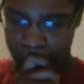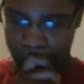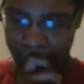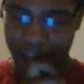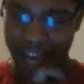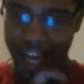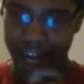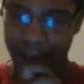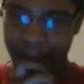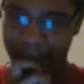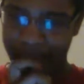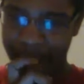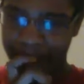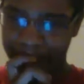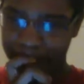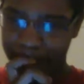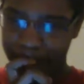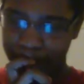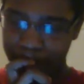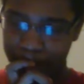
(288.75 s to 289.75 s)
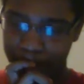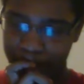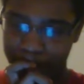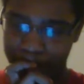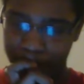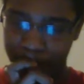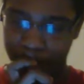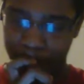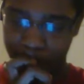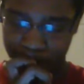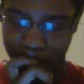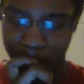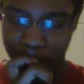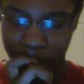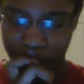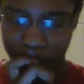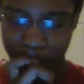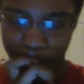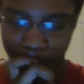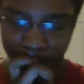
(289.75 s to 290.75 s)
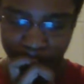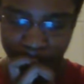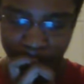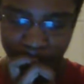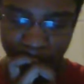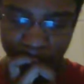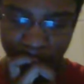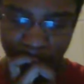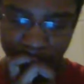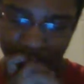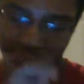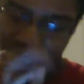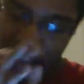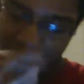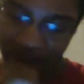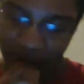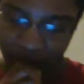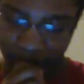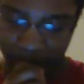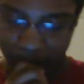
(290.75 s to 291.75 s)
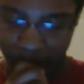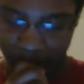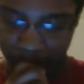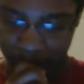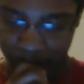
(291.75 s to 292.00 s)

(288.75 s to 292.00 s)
That actually is a good move. That's a good